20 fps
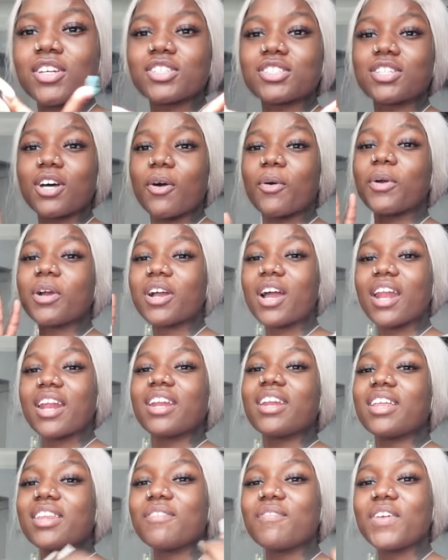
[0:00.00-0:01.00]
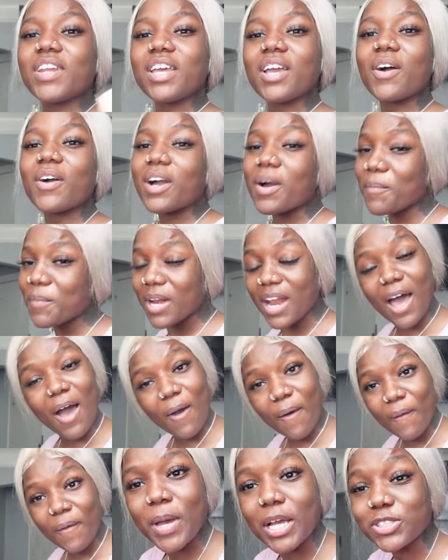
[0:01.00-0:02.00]
so we got another video coming
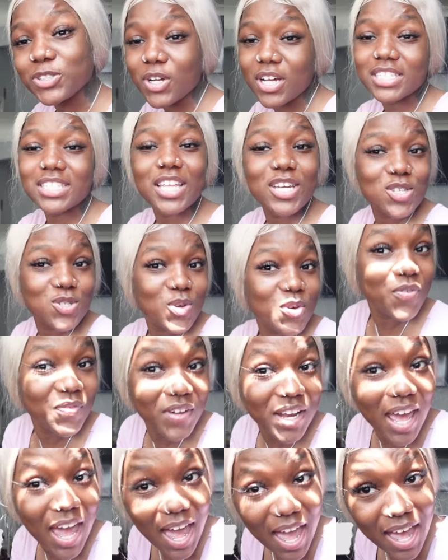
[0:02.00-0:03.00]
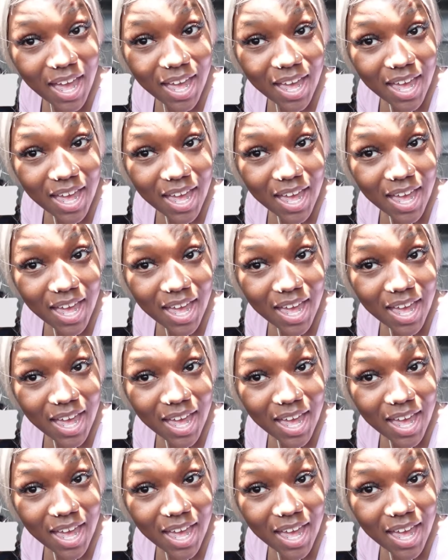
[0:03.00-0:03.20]
out make sure y'all stay tuned for that